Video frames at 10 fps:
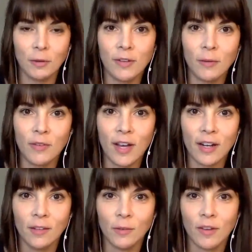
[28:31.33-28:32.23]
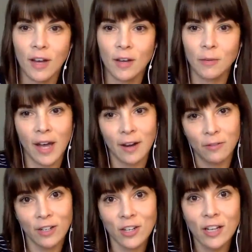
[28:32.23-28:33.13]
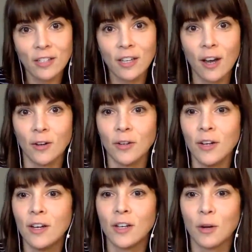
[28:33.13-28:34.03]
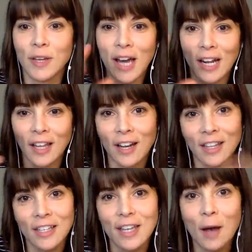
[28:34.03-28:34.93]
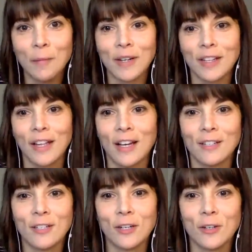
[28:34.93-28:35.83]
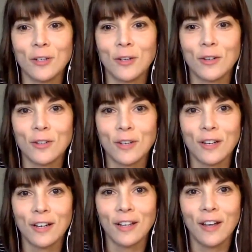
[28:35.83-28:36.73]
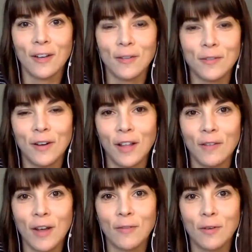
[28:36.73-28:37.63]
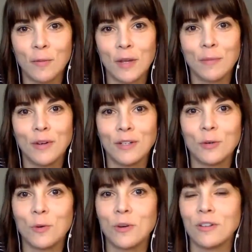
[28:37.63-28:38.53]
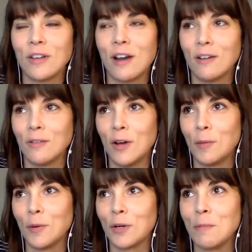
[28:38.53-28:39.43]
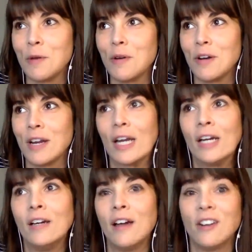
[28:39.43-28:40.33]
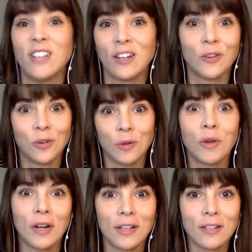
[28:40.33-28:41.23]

We got a Francesco. You know, we got a lot of things happen in the last year. So there's a lot of effort being put towards our developer community, our technical community.